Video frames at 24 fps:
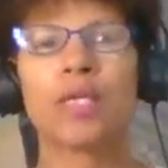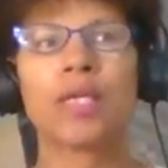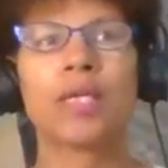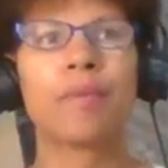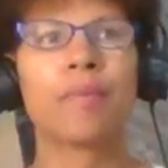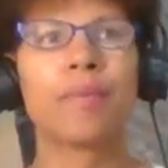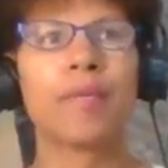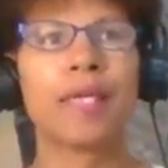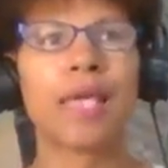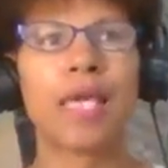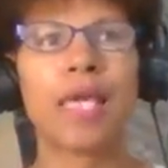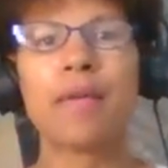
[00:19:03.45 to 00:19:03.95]
it
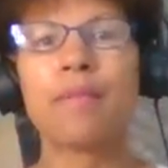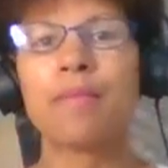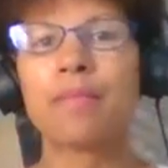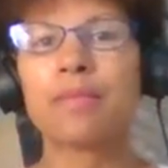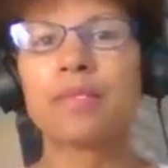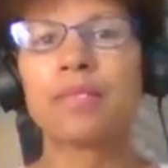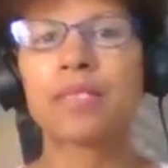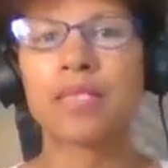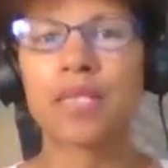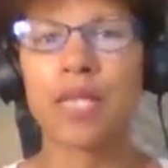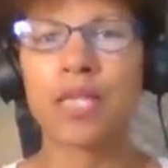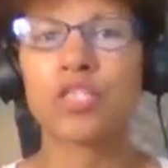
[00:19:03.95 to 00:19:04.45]
became
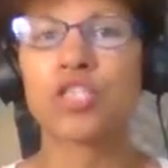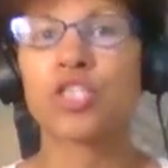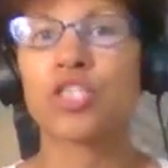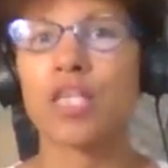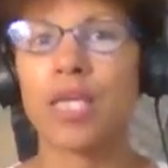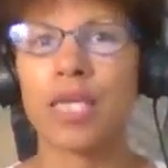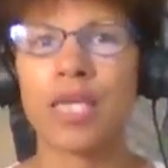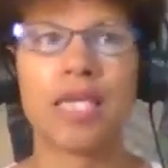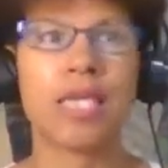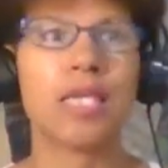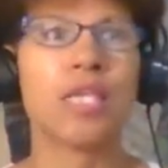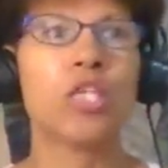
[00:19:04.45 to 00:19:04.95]
such
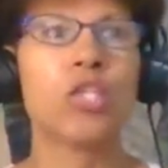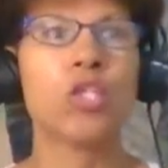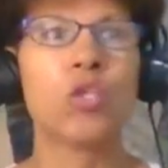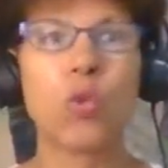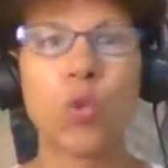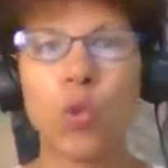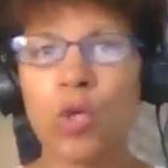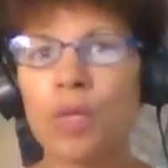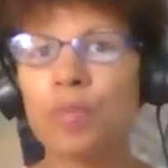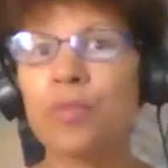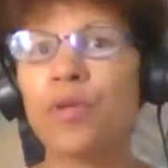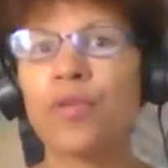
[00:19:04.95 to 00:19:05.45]
a
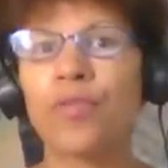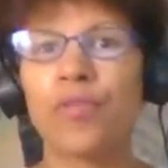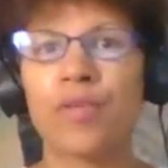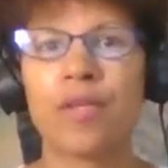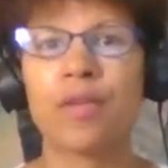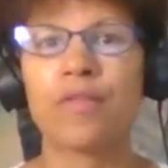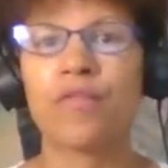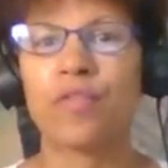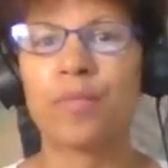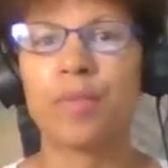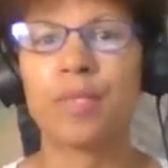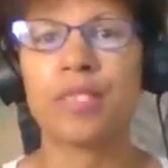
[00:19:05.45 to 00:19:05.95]
normal
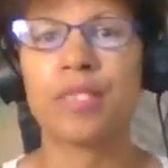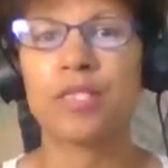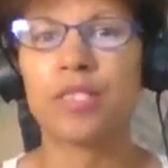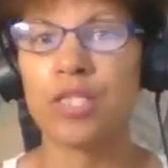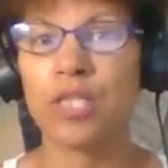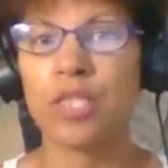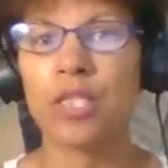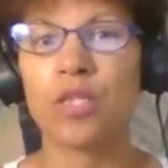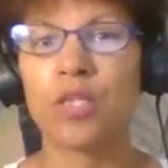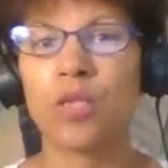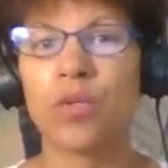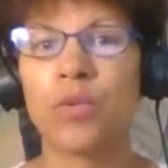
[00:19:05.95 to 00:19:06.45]
thing for me to
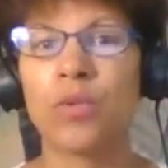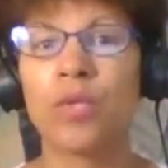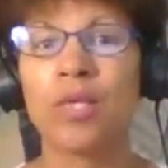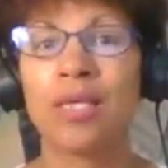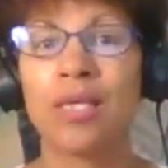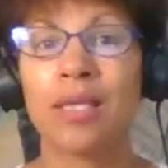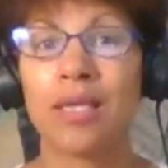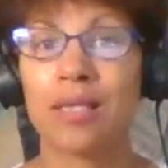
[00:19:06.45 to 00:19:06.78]
do.